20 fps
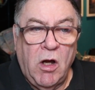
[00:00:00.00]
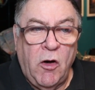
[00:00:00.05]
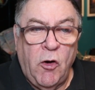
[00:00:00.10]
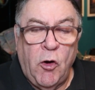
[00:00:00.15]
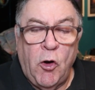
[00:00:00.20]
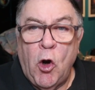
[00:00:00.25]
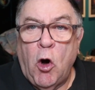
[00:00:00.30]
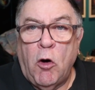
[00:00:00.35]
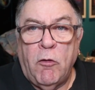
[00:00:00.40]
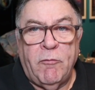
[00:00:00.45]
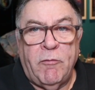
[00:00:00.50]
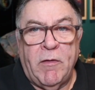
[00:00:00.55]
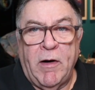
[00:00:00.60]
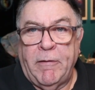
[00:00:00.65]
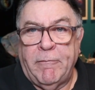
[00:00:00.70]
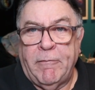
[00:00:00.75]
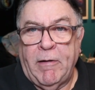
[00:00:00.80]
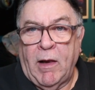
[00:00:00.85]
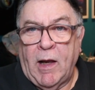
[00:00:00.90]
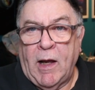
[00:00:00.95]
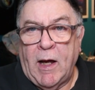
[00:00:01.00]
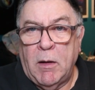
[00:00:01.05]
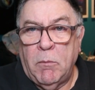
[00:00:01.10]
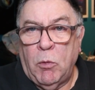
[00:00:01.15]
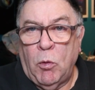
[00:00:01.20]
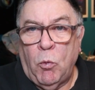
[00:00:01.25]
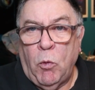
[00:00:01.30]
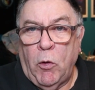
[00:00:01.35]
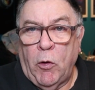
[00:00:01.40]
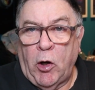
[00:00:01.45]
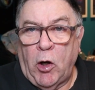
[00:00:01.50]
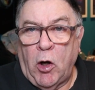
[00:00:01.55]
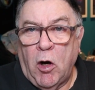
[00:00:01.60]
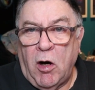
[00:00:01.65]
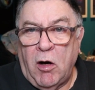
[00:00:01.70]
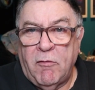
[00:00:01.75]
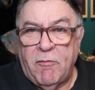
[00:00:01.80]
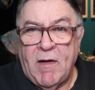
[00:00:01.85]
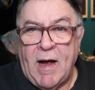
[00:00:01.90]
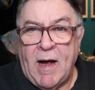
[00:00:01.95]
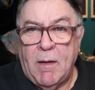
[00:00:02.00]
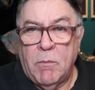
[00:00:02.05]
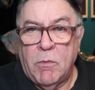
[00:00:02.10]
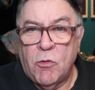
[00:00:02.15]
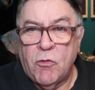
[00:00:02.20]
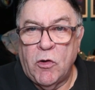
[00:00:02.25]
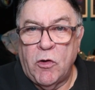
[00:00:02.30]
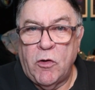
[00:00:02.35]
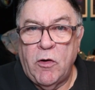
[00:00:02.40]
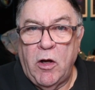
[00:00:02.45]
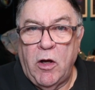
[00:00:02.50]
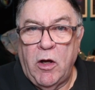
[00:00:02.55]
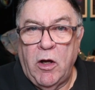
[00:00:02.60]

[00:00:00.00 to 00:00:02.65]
not very reliable, one I got off Amazon